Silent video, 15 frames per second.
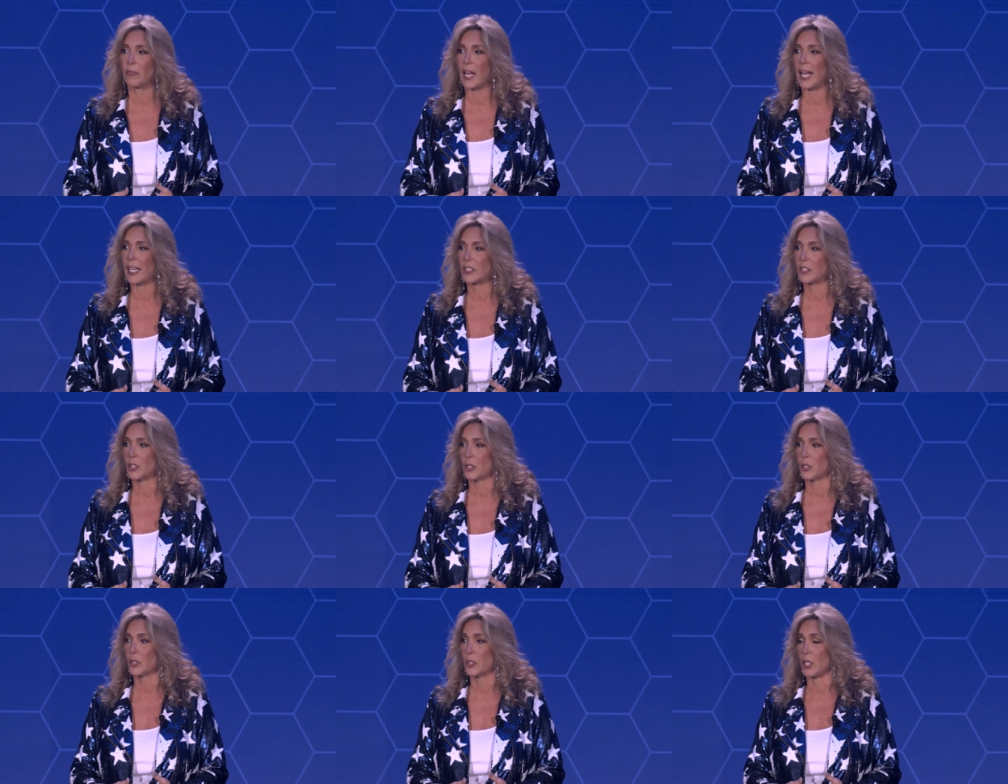
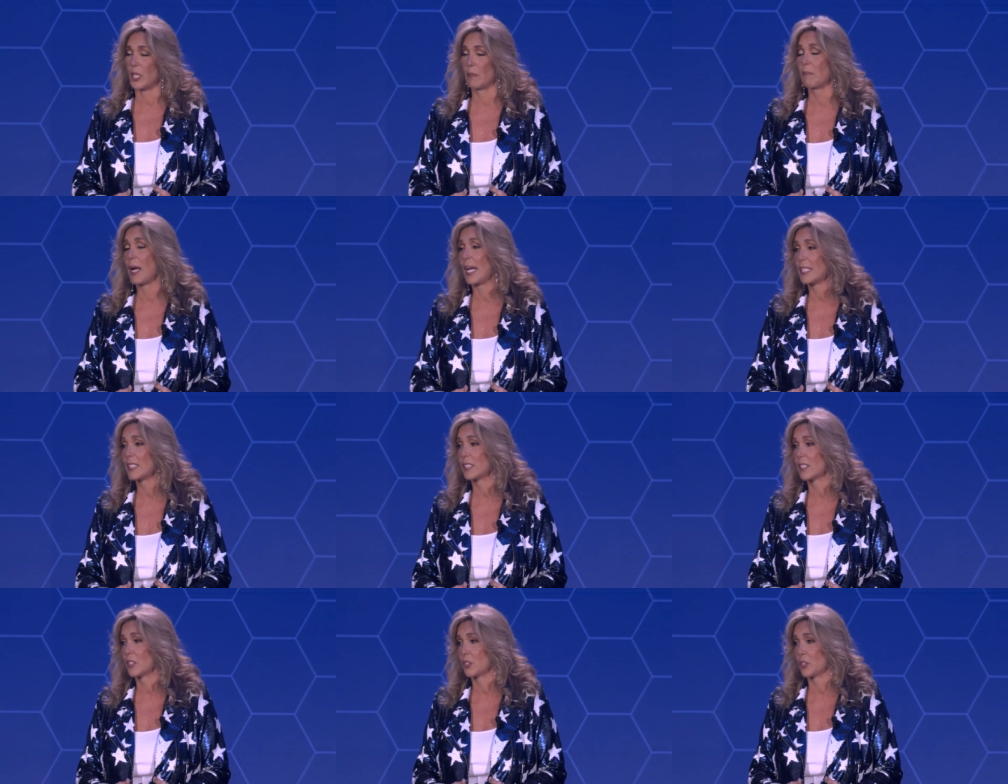factors in my
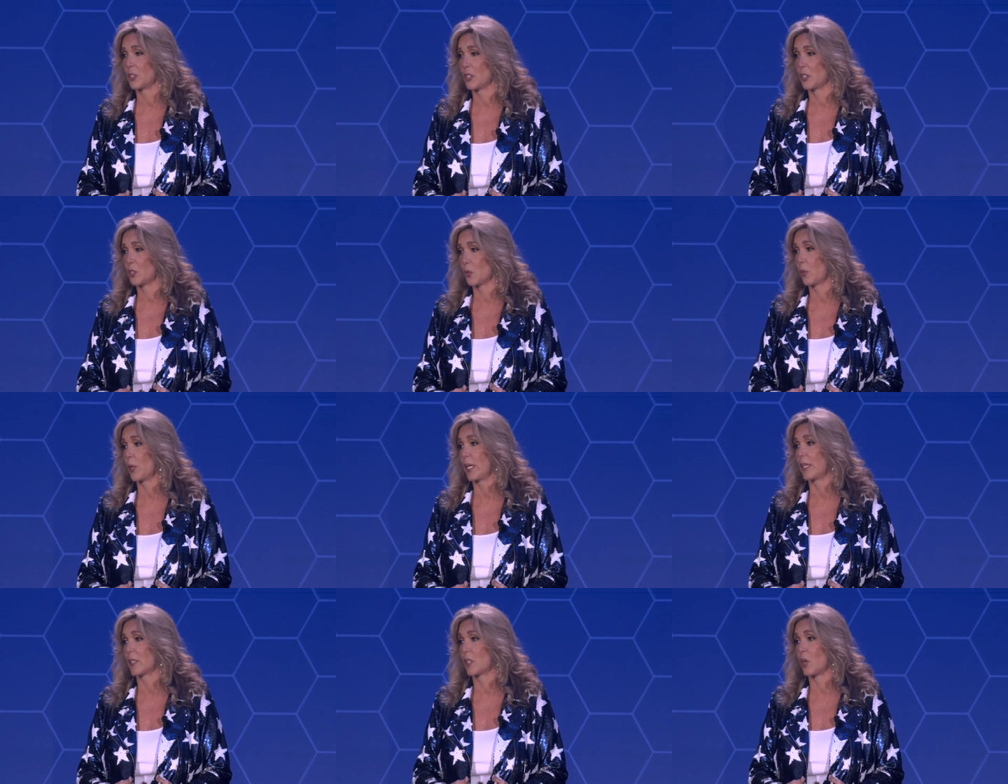decision to
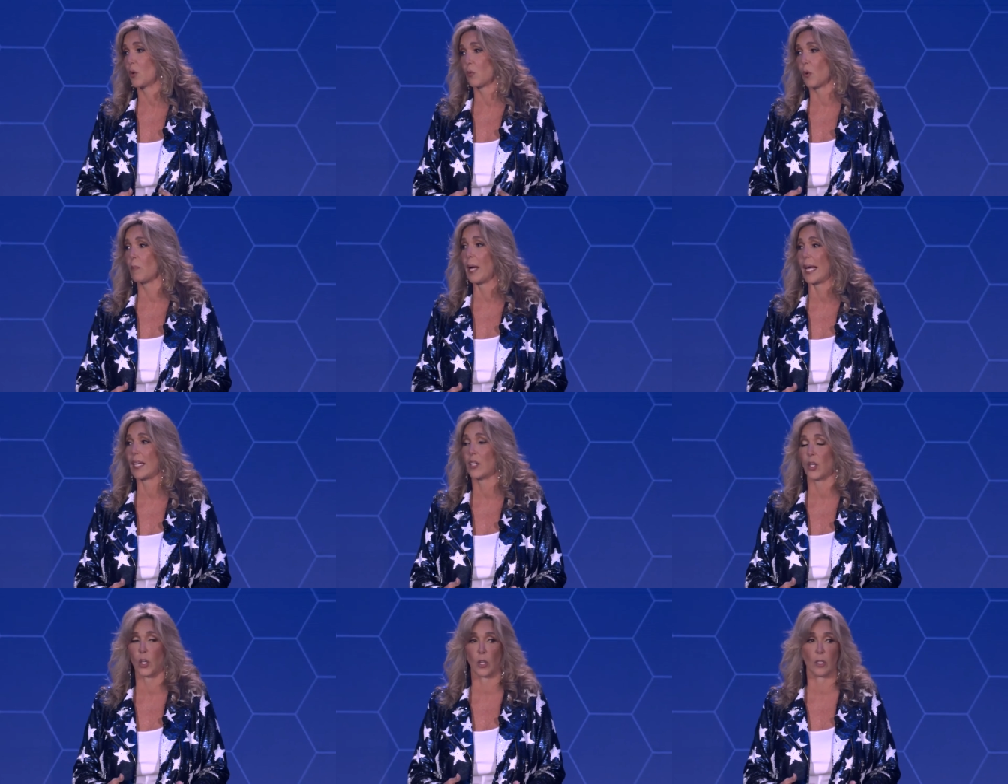join Coldwell
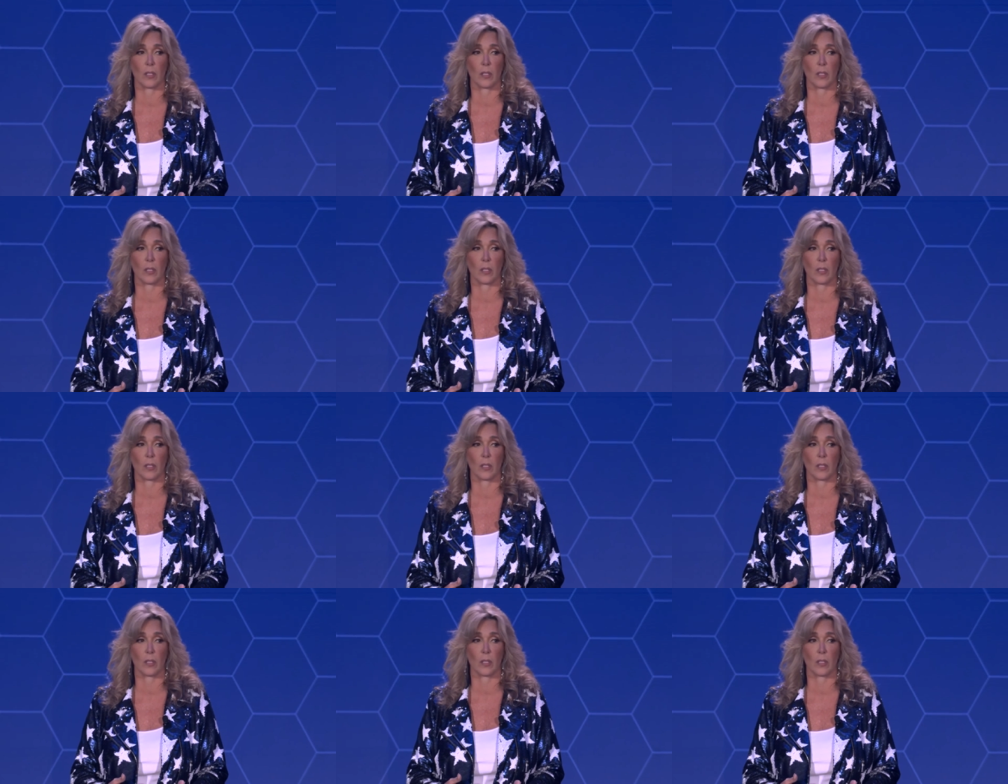Banker.